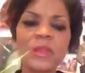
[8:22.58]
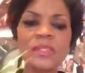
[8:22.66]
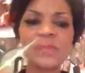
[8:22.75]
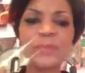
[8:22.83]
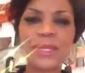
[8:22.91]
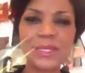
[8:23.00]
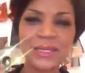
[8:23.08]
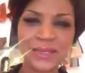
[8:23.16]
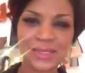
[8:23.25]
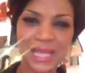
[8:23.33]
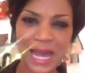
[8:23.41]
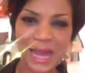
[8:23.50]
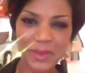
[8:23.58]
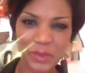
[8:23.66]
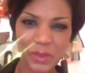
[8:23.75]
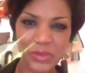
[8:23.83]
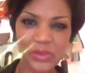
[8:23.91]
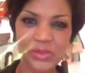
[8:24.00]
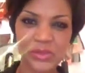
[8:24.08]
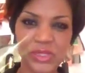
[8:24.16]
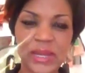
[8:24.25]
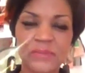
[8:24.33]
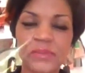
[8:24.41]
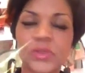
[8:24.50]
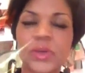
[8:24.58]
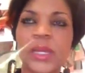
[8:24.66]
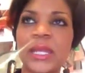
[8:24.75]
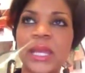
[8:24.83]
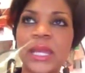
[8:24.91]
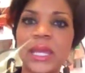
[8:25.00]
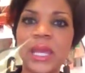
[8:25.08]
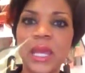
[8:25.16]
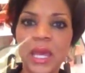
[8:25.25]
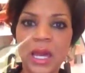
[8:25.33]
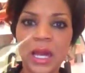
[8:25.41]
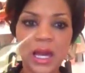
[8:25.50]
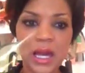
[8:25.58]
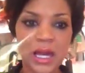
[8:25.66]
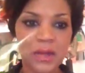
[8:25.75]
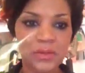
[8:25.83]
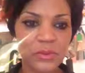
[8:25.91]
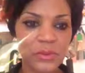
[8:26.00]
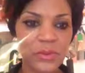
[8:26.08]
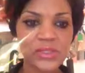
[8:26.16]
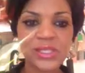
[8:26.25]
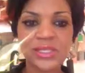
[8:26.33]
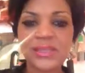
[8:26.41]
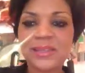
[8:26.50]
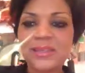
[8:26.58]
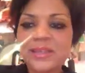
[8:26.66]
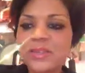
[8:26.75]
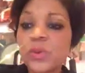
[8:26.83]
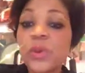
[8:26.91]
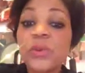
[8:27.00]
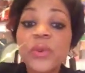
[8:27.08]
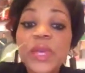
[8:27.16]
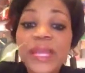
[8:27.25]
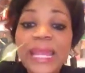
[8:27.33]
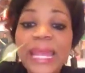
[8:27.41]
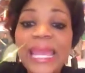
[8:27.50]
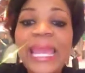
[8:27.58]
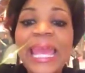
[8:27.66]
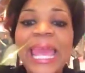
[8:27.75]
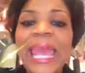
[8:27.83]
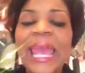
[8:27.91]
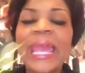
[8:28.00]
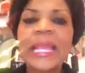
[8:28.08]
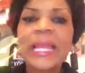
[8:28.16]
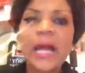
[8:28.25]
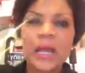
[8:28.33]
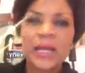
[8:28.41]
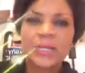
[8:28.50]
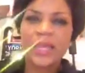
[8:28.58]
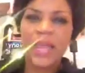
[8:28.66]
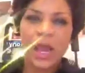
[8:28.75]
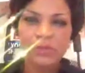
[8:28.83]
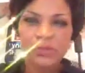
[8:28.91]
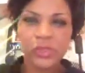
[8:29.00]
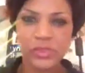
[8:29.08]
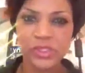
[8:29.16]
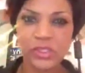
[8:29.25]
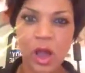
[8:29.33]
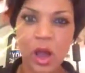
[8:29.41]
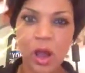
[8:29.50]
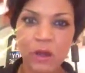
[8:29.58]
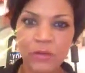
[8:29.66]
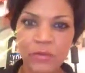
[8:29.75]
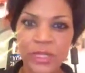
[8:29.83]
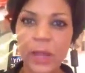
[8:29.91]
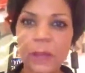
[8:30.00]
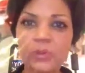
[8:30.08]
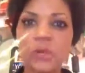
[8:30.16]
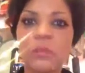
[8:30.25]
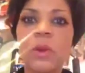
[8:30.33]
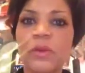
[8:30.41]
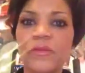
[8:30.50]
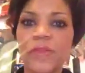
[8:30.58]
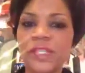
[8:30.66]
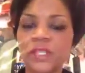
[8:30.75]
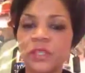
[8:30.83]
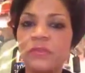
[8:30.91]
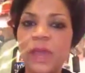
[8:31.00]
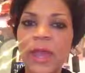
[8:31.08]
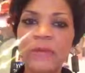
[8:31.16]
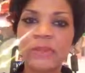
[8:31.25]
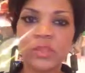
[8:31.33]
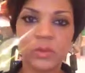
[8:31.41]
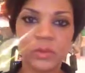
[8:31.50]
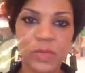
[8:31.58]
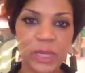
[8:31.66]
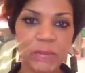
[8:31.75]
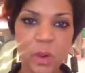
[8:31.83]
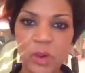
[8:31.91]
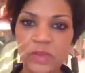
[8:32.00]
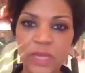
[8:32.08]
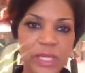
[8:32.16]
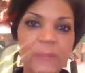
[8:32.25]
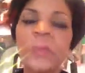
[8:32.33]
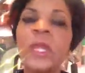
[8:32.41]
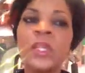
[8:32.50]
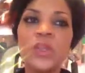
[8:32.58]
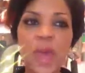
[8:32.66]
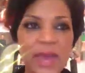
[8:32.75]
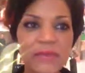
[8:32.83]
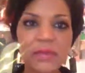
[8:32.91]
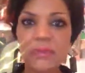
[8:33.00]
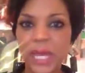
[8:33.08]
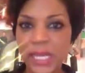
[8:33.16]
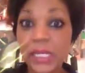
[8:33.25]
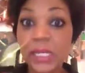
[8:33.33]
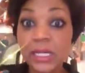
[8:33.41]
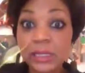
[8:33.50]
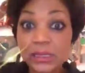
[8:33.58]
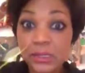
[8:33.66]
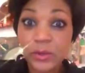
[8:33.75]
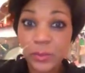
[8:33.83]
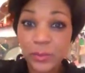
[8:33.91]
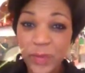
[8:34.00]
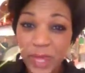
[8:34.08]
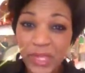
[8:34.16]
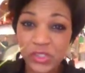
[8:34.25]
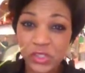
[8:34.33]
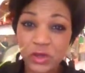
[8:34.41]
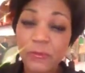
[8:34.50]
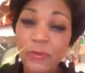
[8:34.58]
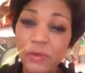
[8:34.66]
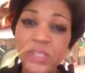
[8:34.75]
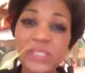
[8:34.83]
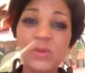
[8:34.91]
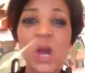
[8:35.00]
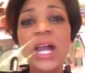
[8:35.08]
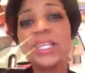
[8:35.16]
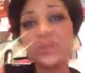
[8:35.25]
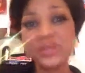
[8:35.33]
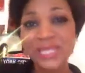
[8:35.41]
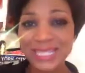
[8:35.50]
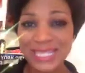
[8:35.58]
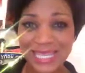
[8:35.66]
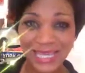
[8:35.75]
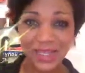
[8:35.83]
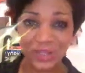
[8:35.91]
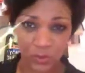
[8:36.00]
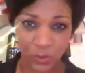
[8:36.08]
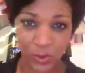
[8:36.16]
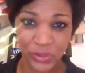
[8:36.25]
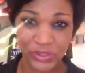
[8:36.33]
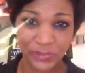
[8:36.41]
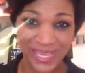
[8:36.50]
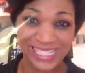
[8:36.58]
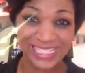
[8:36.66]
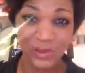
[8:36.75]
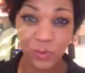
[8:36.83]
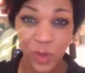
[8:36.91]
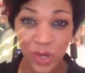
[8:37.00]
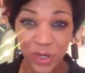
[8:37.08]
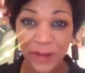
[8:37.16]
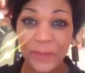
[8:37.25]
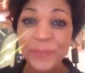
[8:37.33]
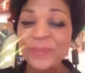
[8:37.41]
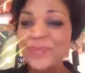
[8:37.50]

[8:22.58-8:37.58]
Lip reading: spending the time, the personal time training with the CDs, with reading, it helps you resolve. It helps your motivation. If you're having trouble being motivated, you haven't painted a clear picture of the reason why you need to get in your workspace and work.